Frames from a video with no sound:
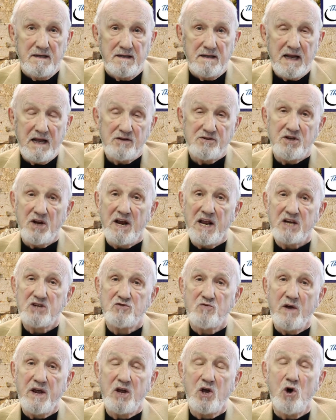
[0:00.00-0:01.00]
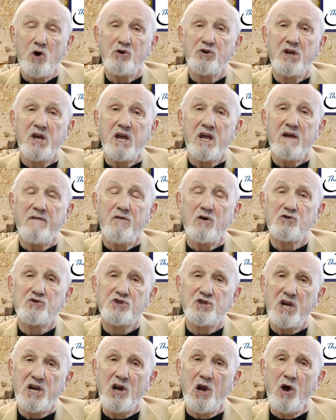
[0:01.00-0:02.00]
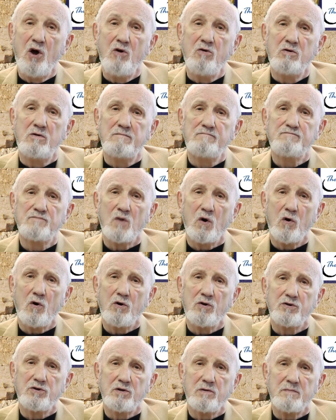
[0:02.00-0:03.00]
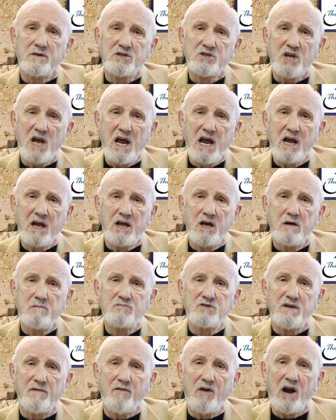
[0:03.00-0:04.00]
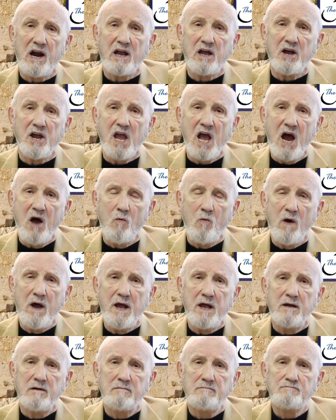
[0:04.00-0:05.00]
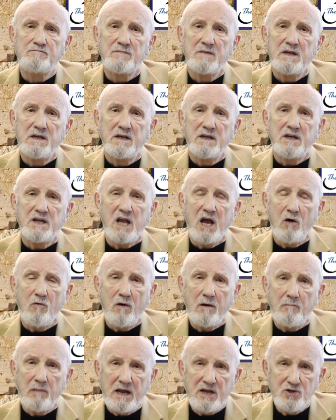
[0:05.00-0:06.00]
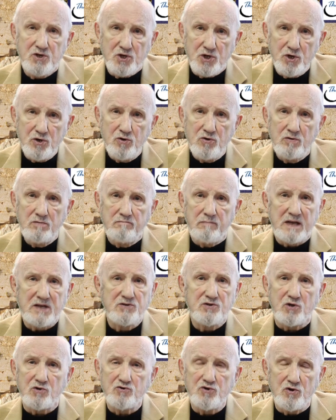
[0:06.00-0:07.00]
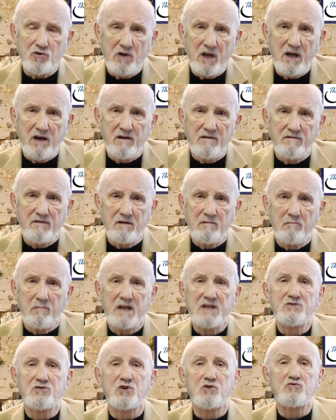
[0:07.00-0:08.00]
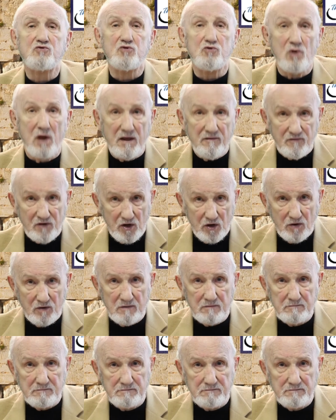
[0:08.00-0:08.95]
Now until next week, Od Kiev O Shiloh, or until Messiah comes, Yivaraka Yahweh. Yahweh bless you, bless those you love, bless those who love you.